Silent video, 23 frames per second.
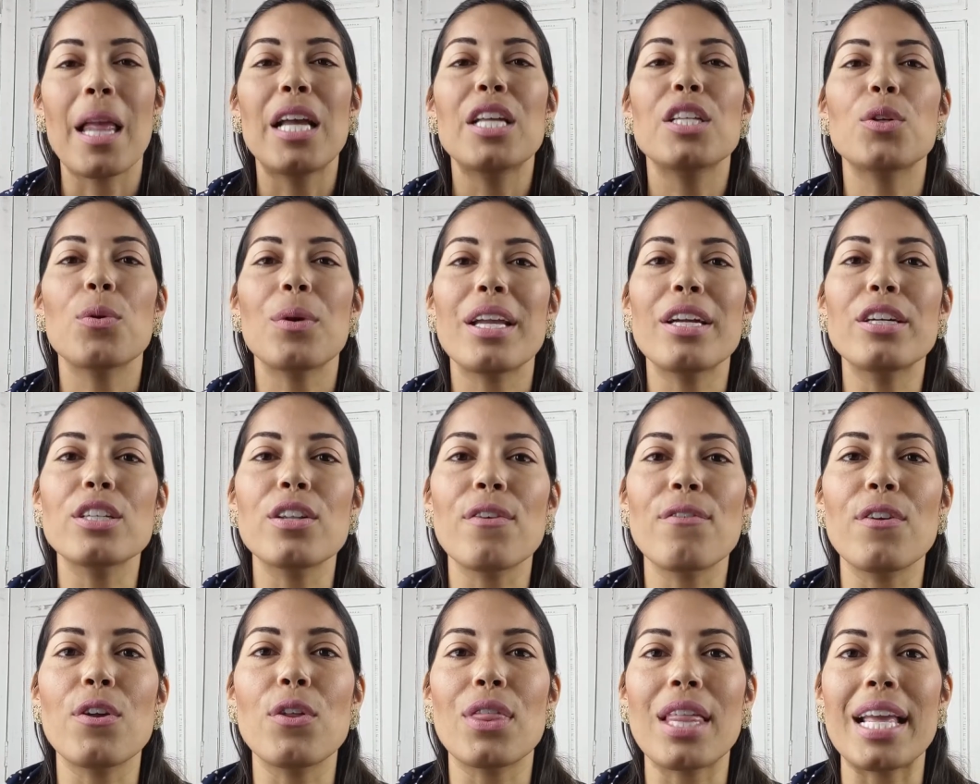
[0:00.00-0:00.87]
So here's
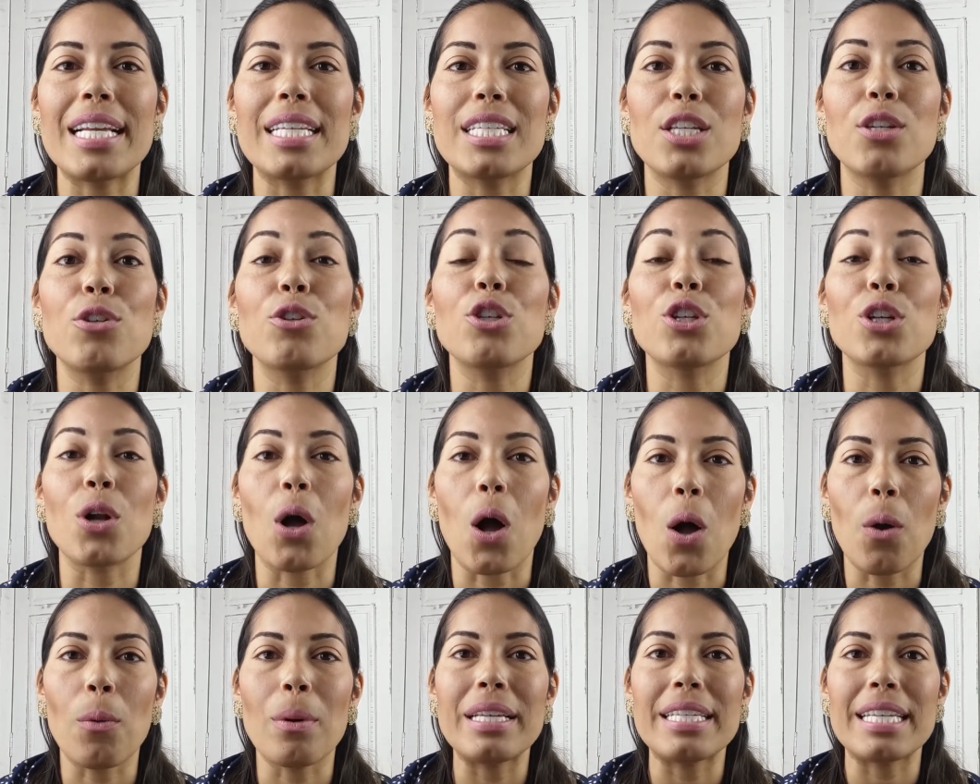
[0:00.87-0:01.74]
a few things you should
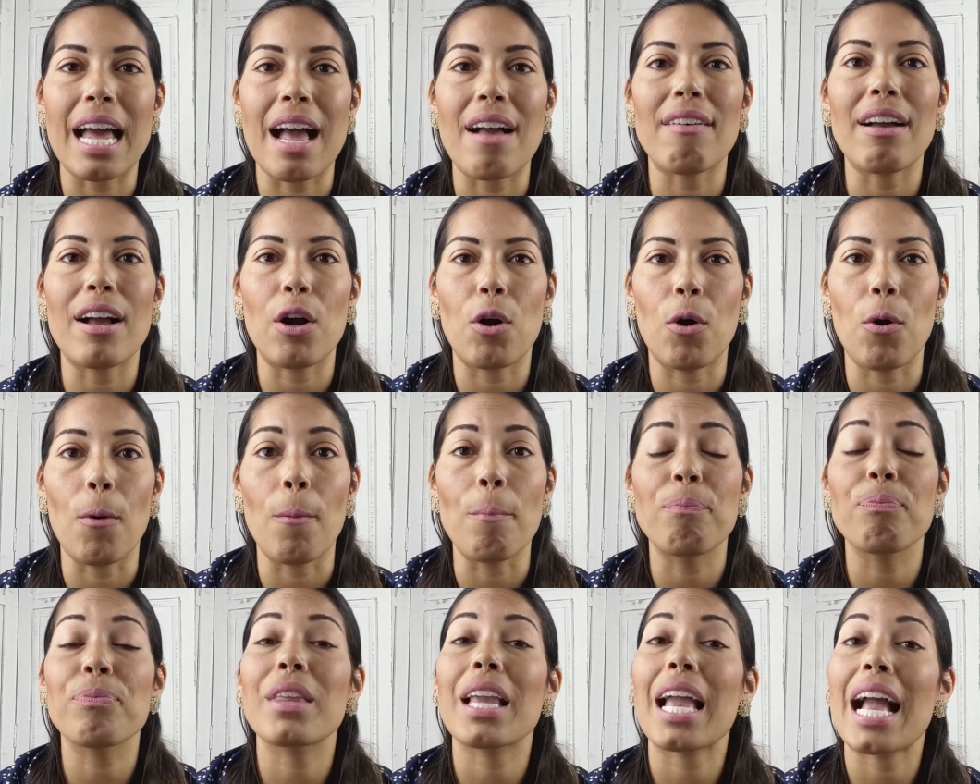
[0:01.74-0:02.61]
always have at home
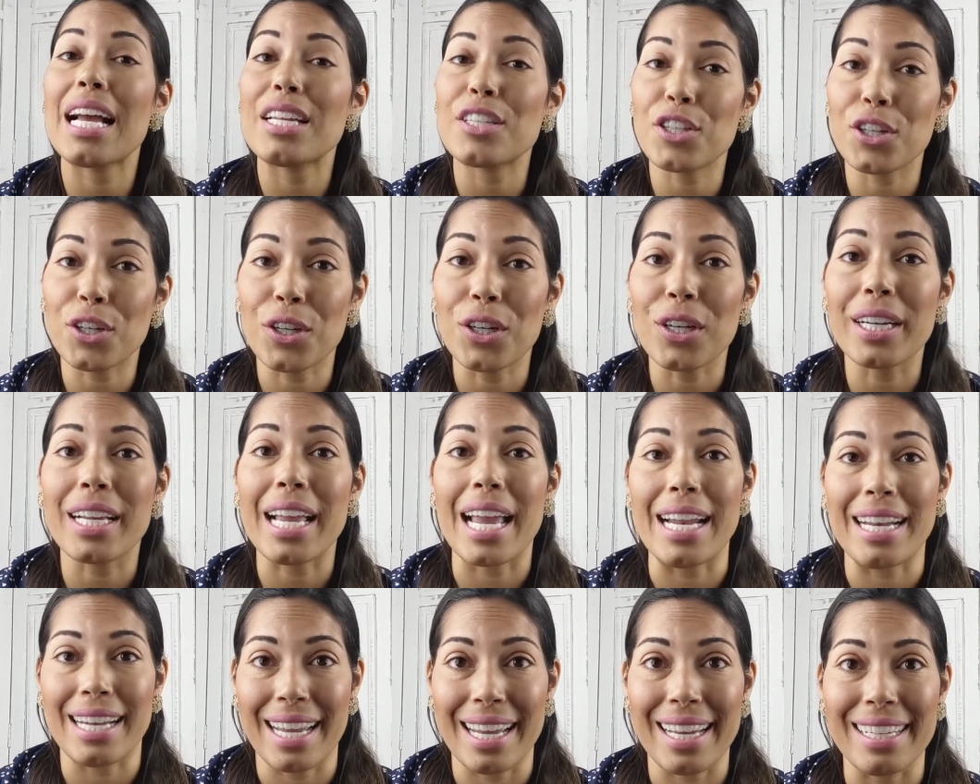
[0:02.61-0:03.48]
as your
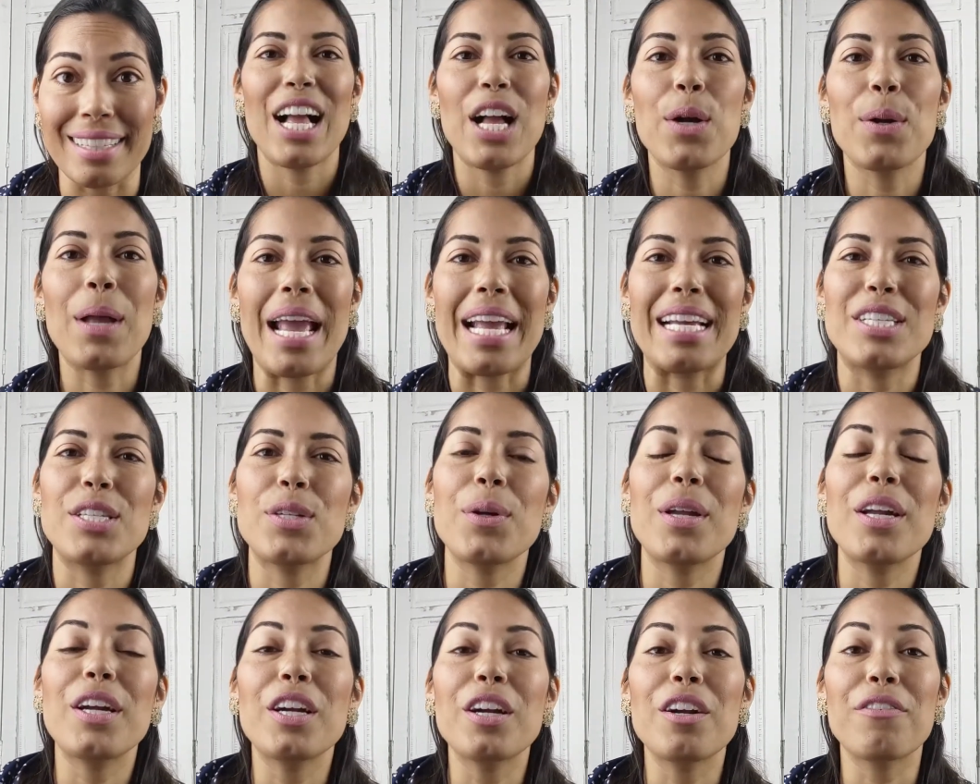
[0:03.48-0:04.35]
hurricane kit. Okay, so
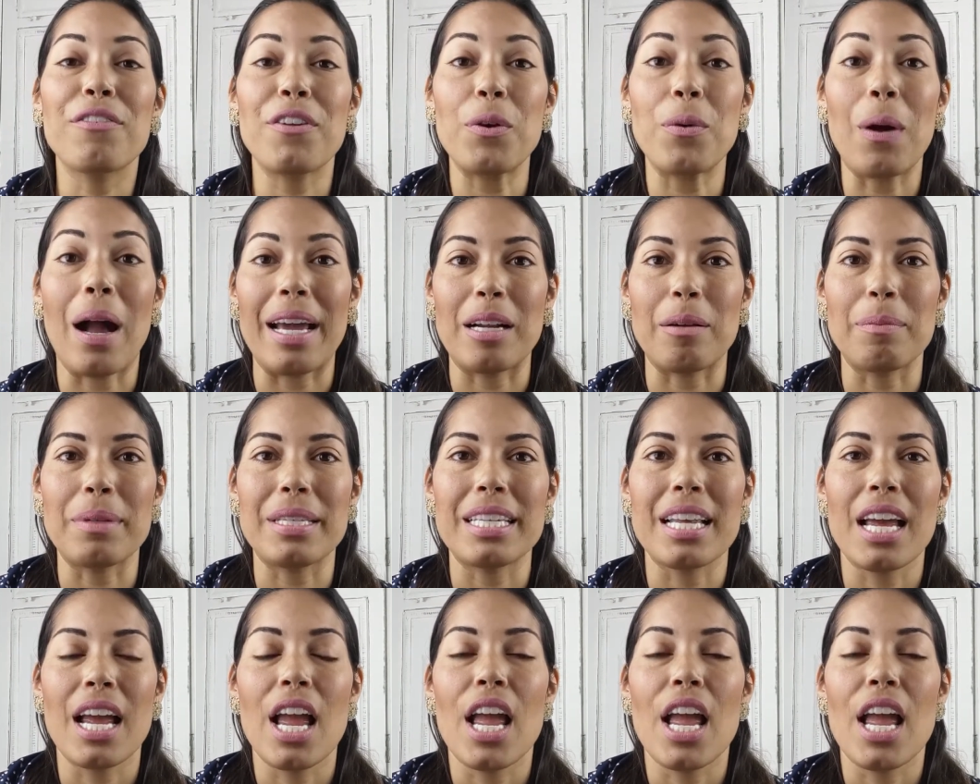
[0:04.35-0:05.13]
here are a few items.